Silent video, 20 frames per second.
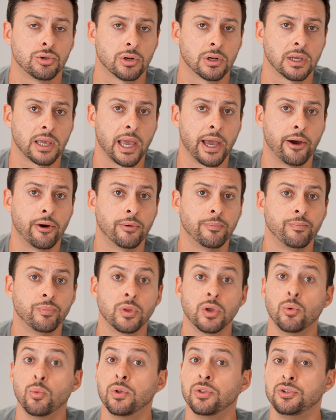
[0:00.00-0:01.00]
your account
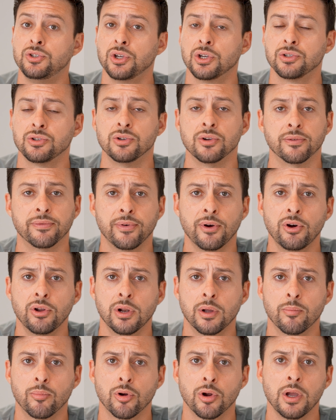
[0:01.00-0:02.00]
with just your phone
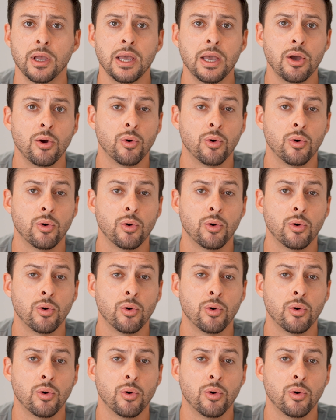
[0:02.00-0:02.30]
number